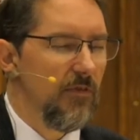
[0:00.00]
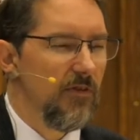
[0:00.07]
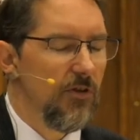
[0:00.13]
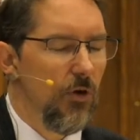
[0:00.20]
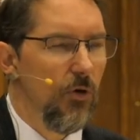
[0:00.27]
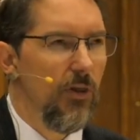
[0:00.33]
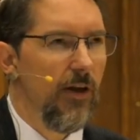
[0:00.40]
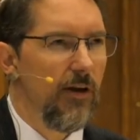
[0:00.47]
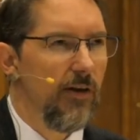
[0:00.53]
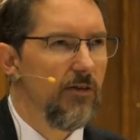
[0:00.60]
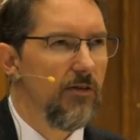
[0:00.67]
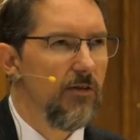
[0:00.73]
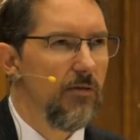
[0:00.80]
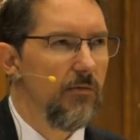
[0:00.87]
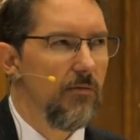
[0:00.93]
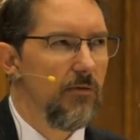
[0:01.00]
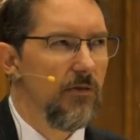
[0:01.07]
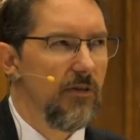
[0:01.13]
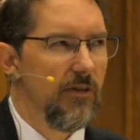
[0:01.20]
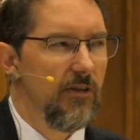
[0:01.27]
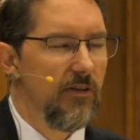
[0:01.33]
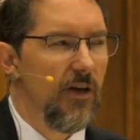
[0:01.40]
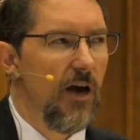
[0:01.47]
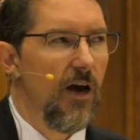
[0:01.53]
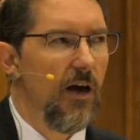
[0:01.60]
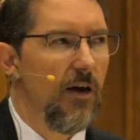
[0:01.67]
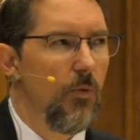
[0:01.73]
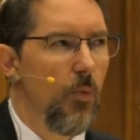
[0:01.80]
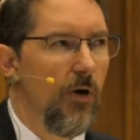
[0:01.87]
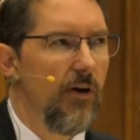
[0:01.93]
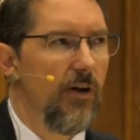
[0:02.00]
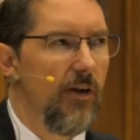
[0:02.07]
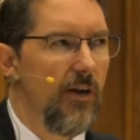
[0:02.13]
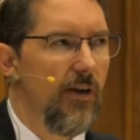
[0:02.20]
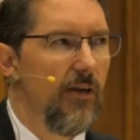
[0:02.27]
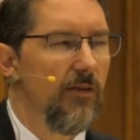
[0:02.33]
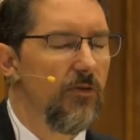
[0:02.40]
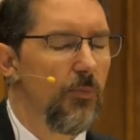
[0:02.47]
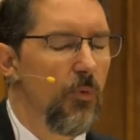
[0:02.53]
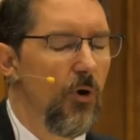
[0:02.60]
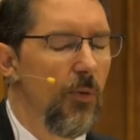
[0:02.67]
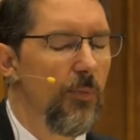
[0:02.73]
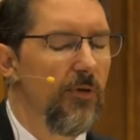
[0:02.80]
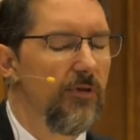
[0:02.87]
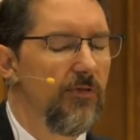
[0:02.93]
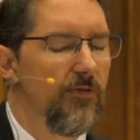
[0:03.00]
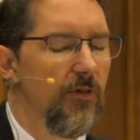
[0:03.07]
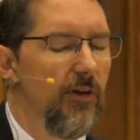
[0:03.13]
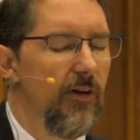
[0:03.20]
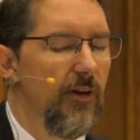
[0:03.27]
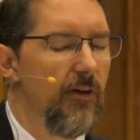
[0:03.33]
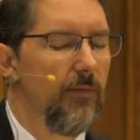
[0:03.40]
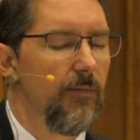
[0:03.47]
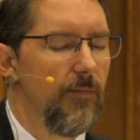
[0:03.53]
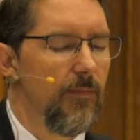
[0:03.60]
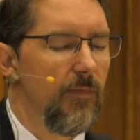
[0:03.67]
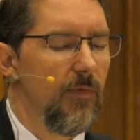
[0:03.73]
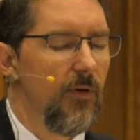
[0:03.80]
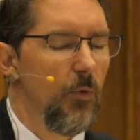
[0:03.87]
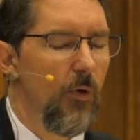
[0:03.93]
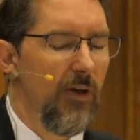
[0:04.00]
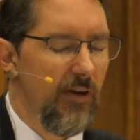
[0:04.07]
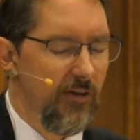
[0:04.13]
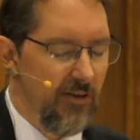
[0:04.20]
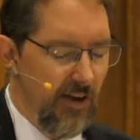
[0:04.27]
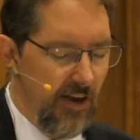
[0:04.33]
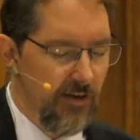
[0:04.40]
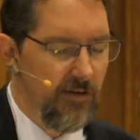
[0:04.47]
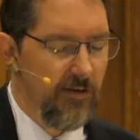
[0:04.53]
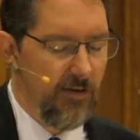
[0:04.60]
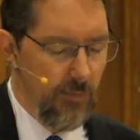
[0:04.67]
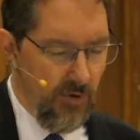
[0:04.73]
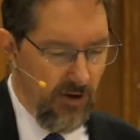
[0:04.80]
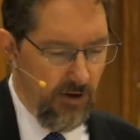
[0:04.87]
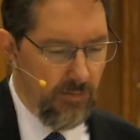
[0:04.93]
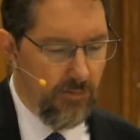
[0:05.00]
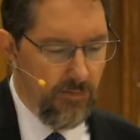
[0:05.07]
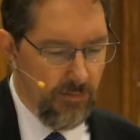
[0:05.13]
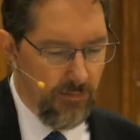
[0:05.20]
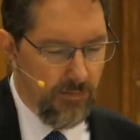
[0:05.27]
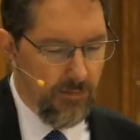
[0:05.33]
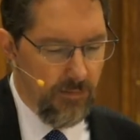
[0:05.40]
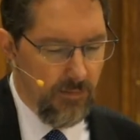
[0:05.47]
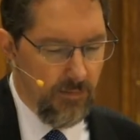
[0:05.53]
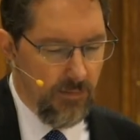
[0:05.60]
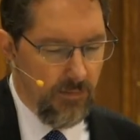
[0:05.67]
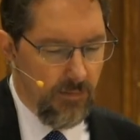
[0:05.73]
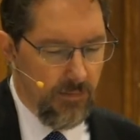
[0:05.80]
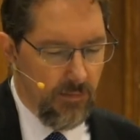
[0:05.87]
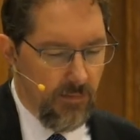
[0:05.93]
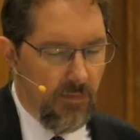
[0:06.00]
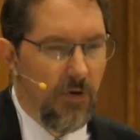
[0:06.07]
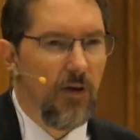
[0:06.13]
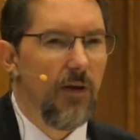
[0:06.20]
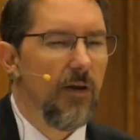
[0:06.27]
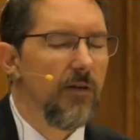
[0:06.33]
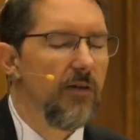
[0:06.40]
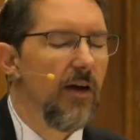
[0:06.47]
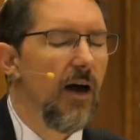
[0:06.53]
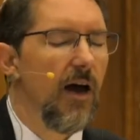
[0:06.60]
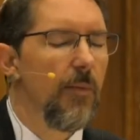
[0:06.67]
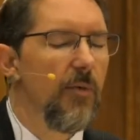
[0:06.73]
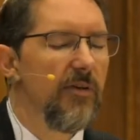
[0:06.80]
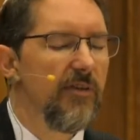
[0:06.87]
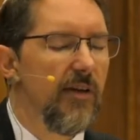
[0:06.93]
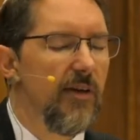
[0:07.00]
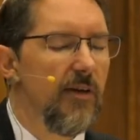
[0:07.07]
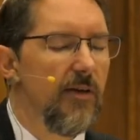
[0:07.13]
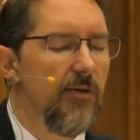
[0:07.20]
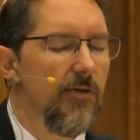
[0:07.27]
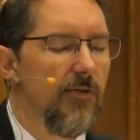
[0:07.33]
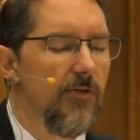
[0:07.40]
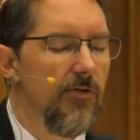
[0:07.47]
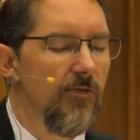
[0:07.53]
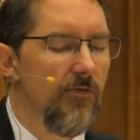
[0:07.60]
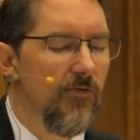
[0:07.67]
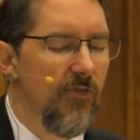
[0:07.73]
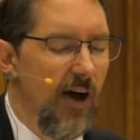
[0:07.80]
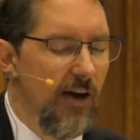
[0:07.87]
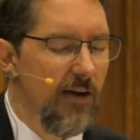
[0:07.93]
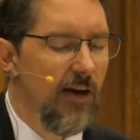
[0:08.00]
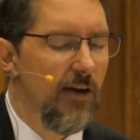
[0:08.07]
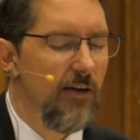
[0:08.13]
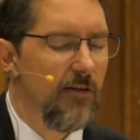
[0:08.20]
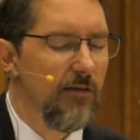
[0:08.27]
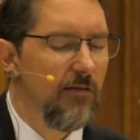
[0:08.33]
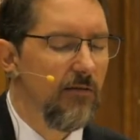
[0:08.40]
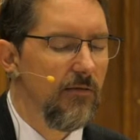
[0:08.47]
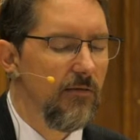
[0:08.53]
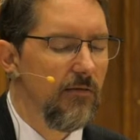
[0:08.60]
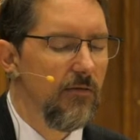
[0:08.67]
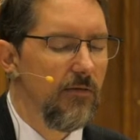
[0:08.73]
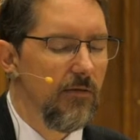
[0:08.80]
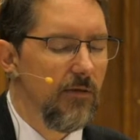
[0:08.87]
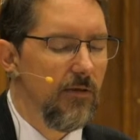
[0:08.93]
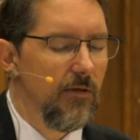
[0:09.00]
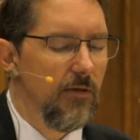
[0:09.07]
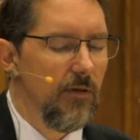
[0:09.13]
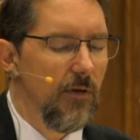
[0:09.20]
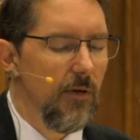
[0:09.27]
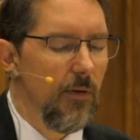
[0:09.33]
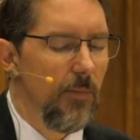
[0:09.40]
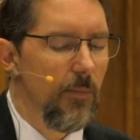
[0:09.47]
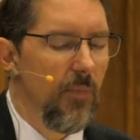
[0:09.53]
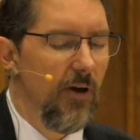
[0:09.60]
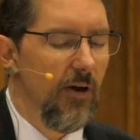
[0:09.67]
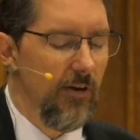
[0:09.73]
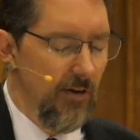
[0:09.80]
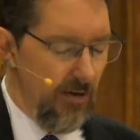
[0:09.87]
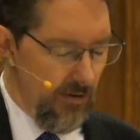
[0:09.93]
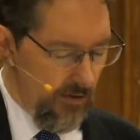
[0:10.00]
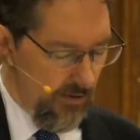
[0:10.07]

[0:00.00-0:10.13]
So let us decide what it is purposefully we intend to be. Time is finite, but